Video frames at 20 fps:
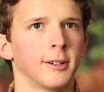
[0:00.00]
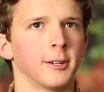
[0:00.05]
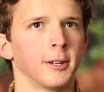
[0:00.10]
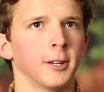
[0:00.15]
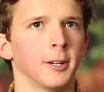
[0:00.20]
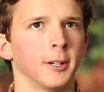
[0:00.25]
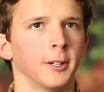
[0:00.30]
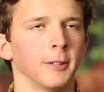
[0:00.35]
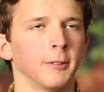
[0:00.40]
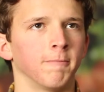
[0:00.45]

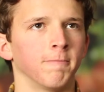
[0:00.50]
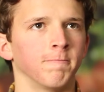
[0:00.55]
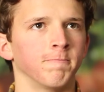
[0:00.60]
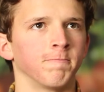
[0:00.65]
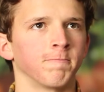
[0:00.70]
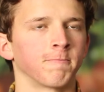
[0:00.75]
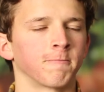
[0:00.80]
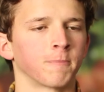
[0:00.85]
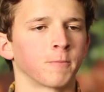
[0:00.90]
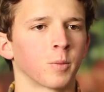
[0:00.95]

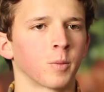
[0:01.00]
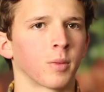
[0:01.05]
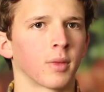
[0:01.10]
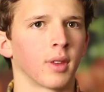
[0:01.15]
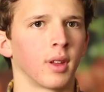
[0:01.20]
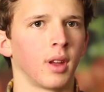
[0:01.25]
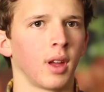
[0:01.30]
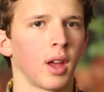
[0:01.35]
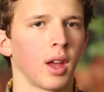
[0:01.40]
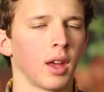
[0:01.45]

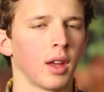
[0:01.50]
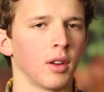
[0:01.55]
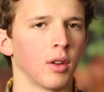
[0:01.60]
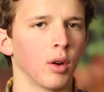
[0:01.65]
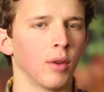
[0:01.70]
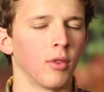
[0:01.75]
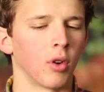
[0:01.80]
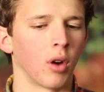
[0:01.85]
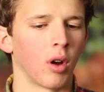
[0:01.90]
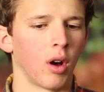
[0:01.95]
and
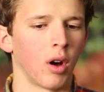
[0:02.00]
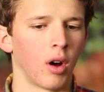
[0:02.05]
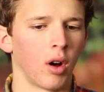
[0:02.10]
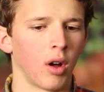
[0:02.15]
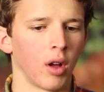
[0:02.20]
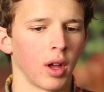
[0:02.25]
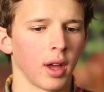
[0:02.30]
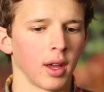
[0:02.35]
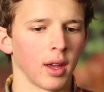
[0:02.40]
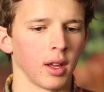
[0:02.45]

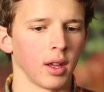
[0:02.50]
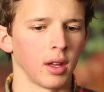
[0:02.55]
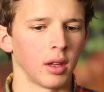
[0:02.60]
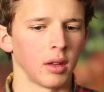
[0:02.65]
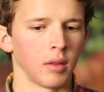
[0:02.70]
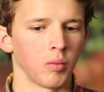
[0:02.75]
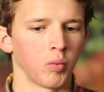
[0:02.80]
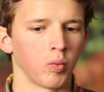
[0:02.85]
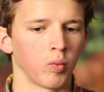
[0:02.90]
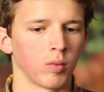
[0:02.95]
overall
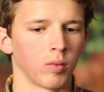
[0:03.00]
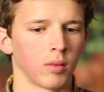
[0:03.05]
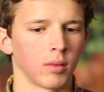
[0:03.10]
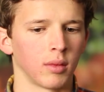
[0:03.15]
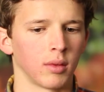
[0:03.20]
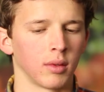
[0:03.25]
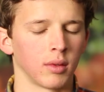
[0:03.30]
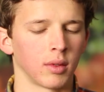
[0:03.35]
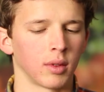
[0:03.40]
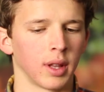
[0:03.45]
a
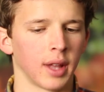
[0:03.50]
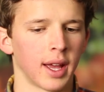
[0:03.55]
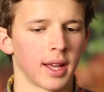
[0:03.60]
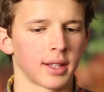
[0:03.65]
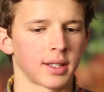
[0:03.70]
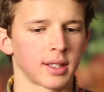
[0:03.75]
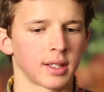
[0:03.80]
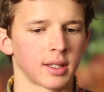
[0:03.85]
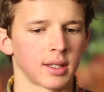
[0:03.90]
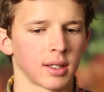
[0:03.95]

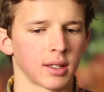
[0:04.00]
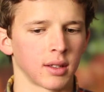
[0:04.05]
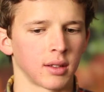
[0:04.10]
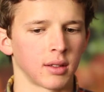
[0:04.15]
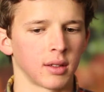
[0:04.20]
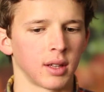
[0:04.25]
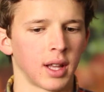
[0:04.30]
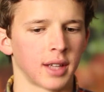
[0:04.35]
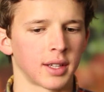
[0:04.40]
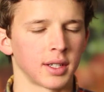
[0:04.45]
less
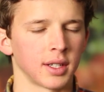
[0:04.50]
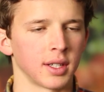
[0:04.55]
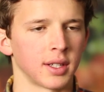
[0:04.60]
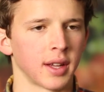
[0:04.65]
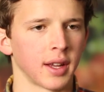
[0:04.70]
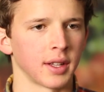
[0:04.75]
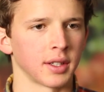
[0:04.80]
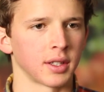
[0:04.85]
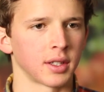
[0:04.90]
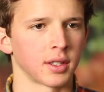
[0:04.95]

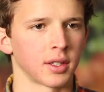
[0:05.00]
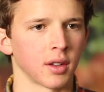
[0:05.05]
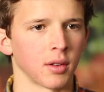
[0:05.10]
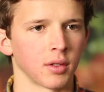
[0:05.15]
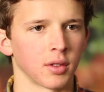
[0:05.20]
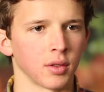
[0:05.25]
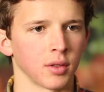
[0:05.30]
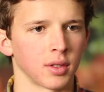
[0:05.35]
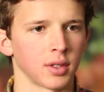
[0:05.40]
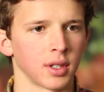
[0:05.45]
intense
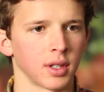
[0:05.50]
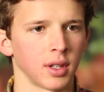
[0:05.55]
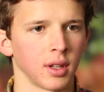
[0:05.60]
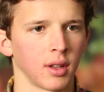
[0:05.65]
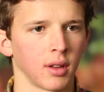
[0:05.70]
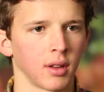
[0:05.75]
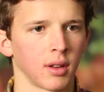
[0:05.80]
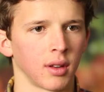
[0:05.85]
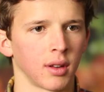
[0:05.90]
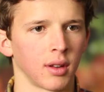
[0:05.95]
social
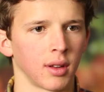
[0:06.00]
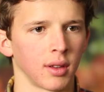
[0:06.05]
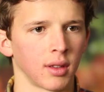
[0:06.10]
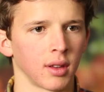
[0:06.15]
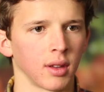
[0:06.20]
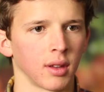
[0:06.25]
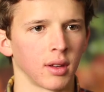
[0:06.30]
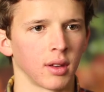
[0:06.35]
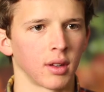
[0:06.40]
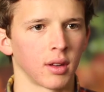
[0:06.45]
scene, I
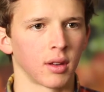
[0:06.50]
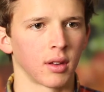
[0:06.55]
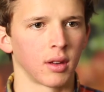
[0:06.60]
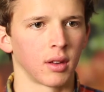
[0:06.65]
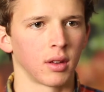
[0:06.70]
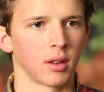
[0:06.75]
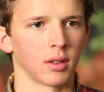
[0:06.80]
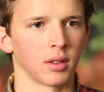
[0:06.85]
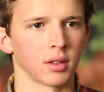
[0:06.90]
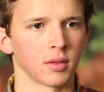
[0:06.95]
think.
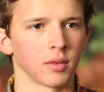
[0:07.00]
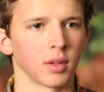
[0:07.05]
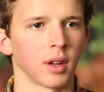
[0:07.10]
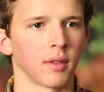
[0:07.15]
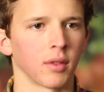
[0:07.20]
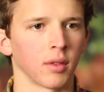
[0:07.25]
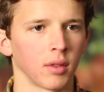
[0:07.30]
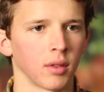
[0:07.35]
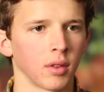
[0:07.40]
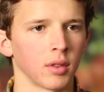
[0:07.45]

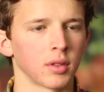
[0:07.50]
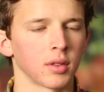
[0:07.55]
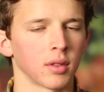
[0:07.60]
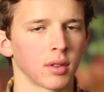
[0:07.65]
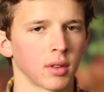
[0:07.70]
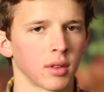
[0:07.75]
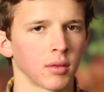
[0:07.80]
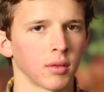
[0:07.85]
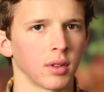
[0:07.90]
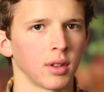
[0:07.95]
Those are
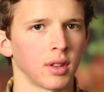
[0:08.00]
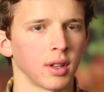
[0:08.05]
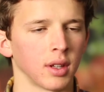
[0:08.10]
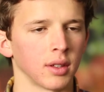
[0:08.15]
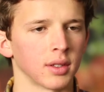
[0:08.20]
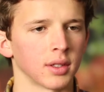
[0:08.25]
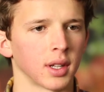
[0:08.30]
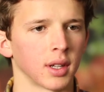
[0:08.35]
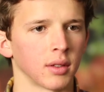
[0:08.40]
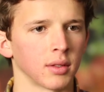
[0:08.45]
the three
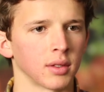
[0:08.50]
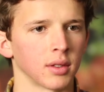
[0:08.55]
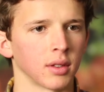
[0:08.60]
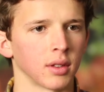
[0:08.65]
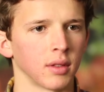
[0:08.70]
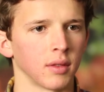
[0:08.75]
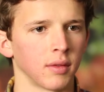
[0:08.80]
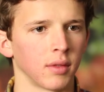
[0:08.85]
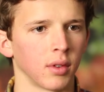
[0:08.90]
things that I was looking